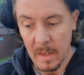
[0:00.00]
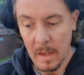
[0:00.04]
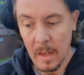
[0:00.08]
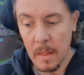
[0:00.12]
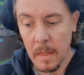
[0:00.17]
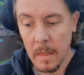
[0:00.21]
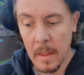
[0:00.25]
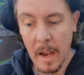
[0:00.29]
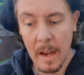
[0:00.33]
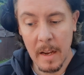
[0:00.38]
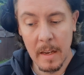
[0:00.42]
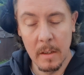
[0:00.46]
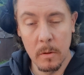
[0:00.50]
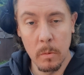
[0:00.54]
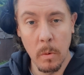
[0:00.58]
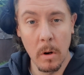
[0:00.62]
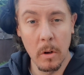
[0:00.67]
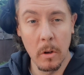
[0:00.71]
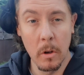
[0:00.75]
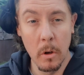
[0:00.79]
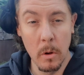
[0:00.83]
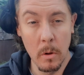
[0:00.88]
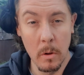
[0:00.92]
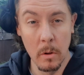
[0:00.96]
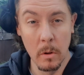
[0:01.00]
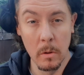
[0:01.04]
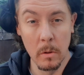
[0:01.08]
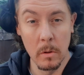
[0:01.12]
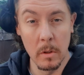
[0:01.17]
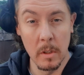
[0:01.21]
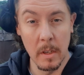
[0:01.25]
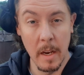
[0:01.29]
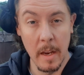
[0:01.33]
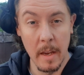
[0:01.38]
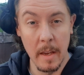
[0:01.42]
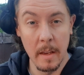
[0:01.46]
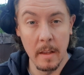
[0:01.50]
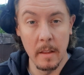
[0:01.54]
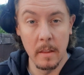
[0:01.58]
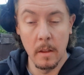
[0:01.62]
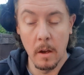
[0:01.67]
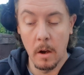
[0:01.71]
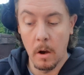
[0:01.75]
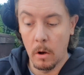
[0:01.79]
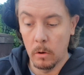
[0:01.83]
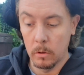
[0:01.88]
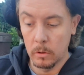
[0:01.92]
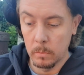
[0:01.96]
That is what Google say
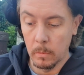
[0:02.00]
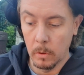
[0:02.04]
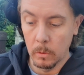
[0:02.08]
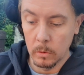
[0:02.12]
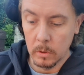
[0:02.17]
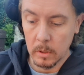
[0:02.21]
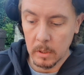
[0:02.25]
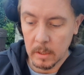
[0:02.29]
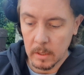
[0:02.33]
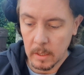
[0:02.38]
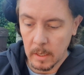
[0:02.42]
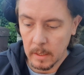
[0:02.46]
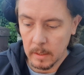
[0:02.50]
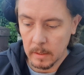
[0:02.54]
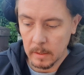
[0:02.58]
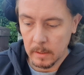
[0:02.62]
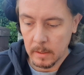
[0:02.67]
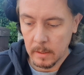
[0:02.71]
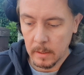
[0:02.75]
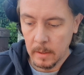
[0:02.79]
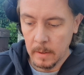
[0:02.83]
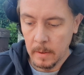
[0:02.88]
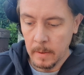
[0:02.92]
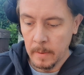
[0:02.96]
that osmosis is.